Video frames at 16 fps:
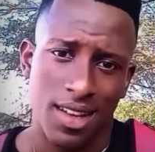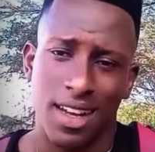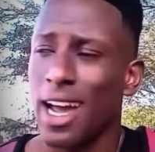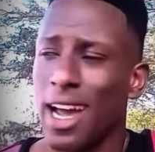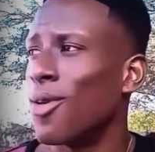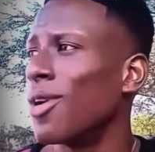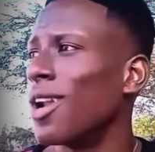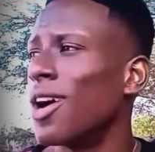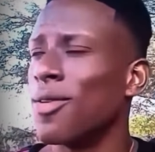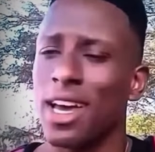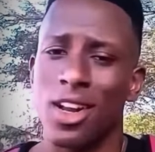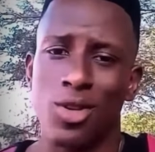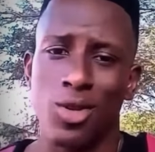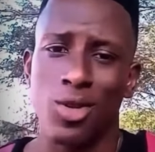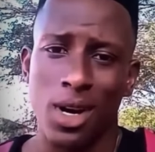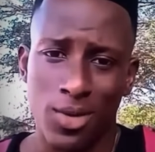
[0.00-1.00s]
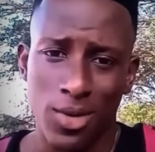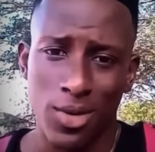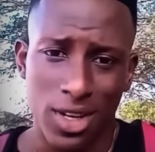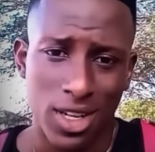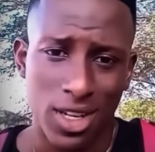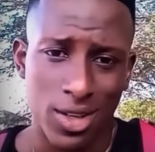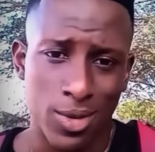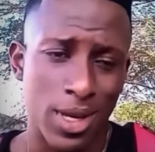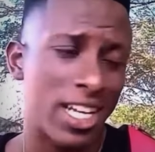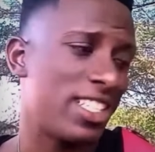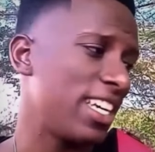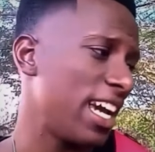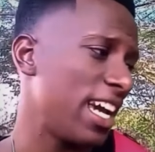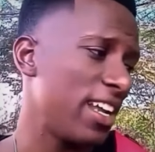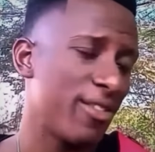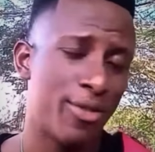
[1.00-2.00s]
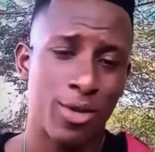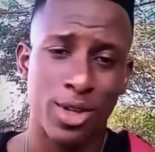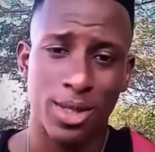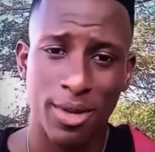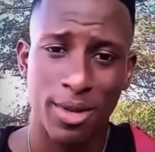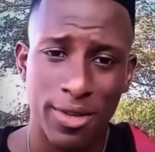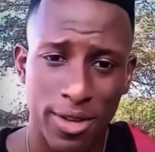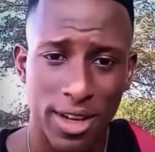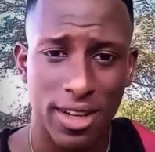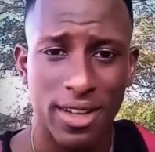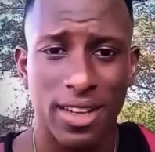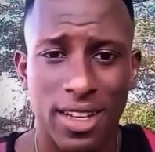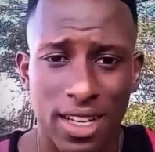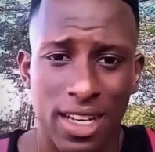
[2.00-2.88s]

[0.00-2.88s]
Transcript: Guy, all we are the one work. We are giant force, my friend.